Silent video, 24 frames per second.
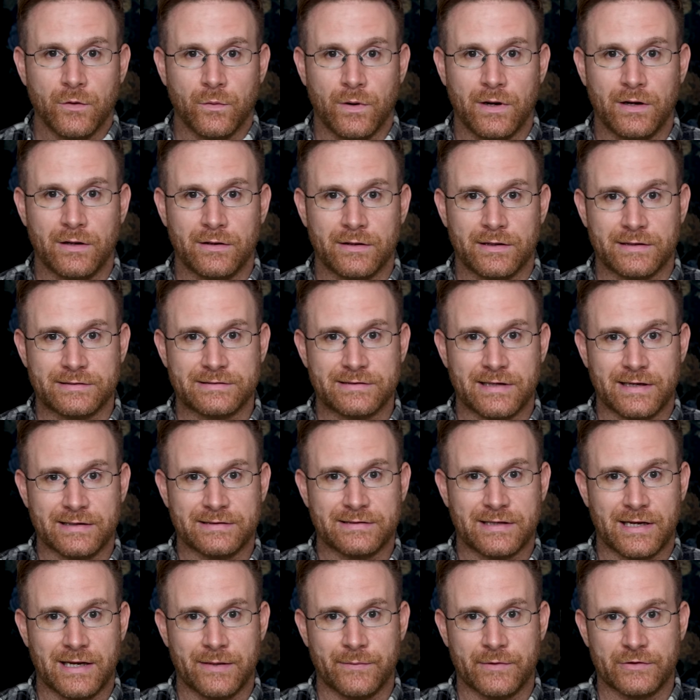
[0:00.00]
Well, it's
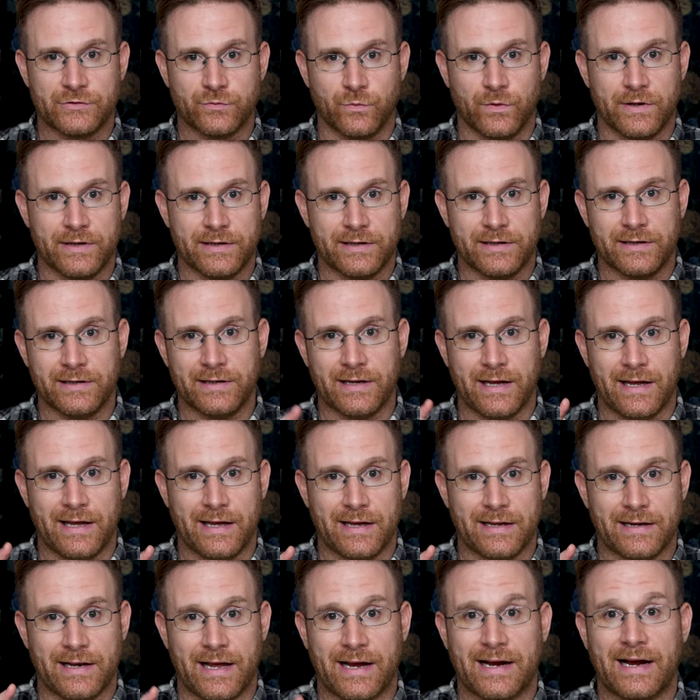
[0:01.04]
nighttime, it's windy,
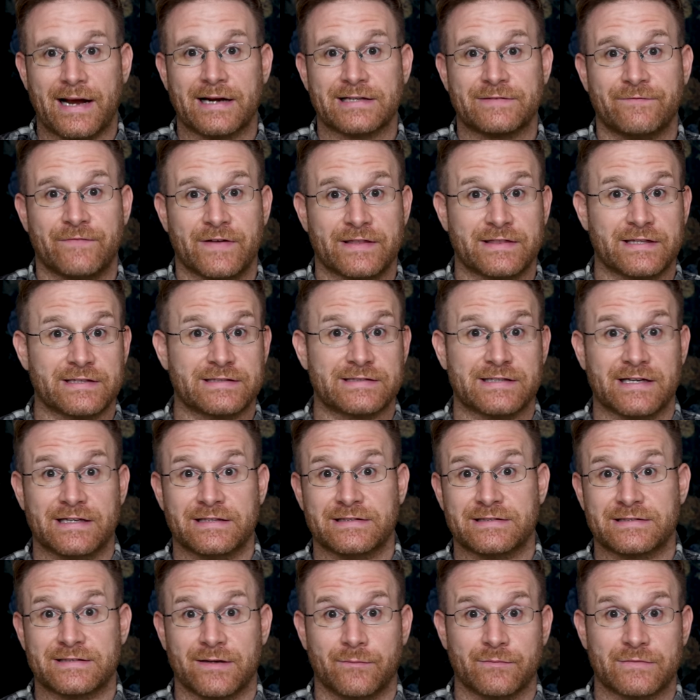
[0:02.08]
and I got to fit this
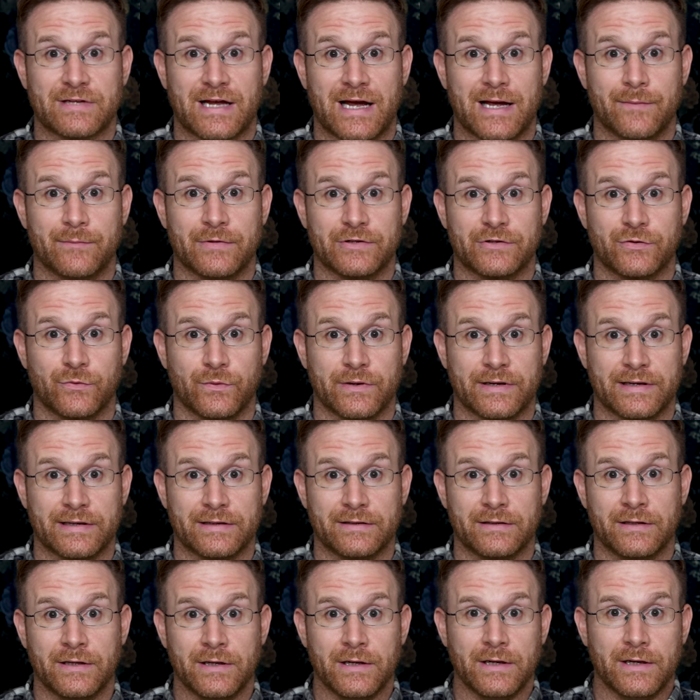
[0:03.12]
in sometime
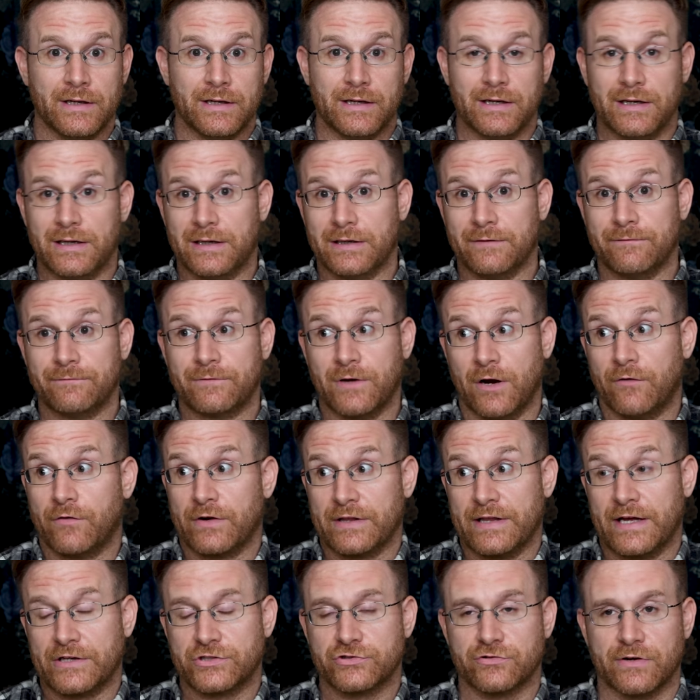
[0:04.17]
between
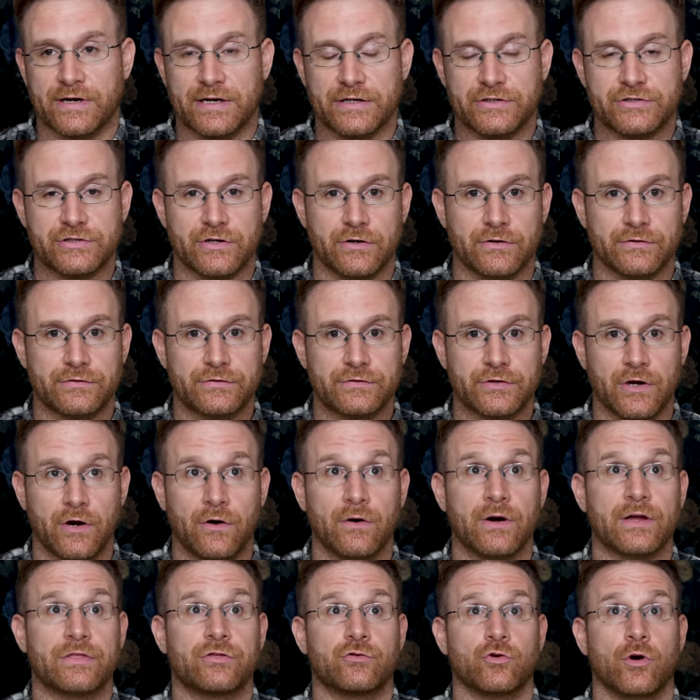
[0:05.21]
covering that trade show.
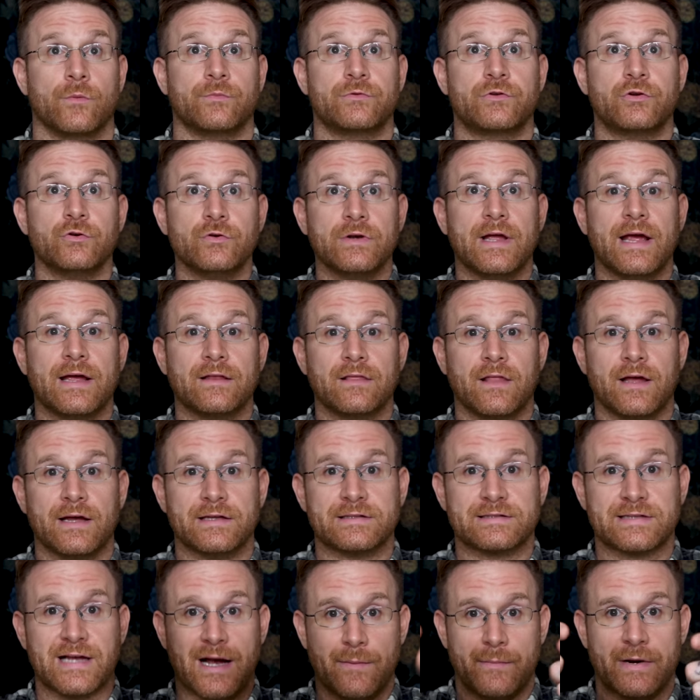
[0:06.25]
So I threw up two NAND
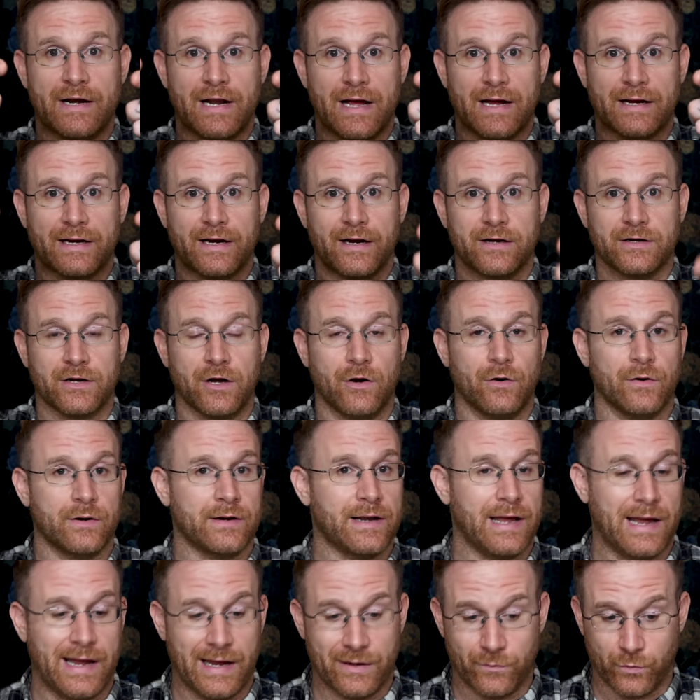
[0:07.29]
lights, got my Nikon
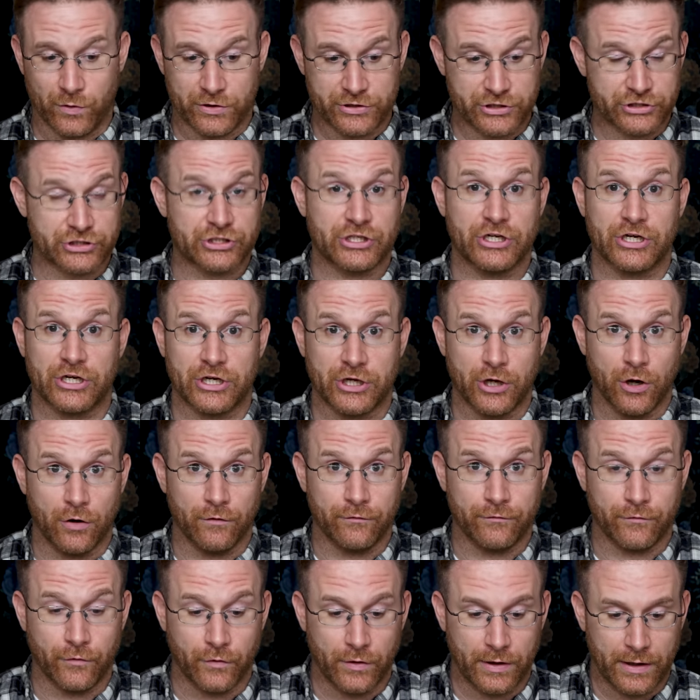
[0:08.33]
going, and we're just going to
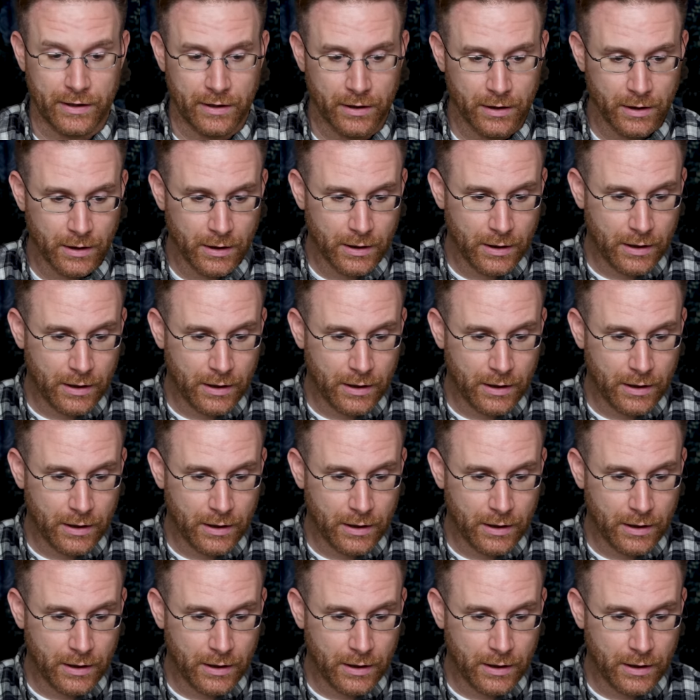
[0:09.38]
go for it.